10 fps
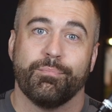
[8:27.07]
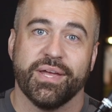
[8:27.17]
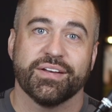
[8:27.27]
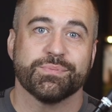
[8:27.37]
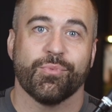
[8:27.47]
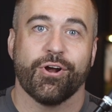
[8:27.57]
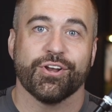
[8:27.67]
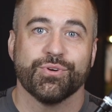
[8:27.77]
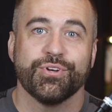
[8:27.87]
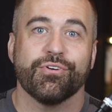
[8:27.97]
being
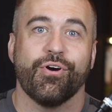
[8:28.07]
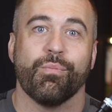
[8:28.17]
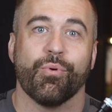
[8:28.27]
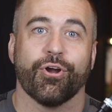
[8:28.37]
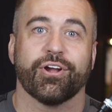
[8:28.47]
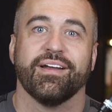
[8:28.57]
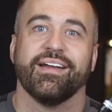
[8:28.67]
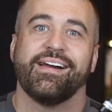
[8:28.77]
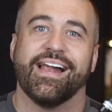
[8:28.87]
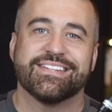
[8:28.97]
smart, doing your homework,
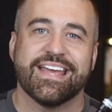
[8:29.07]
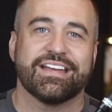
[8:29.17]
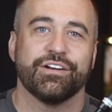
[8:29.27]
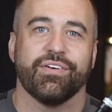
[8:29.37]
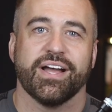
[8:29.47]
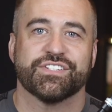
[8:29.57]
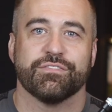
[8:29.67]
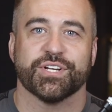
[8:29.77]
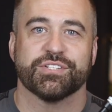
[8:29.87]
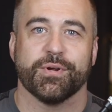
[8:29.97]
and taking advice
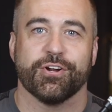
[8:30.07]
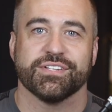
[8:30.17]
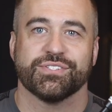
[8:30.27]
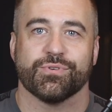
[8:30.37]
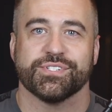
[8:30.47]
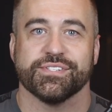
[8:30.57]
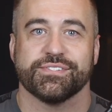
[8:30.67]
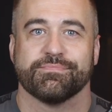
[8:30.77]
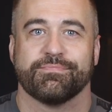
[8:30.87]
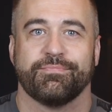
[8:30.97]
from experienced sources.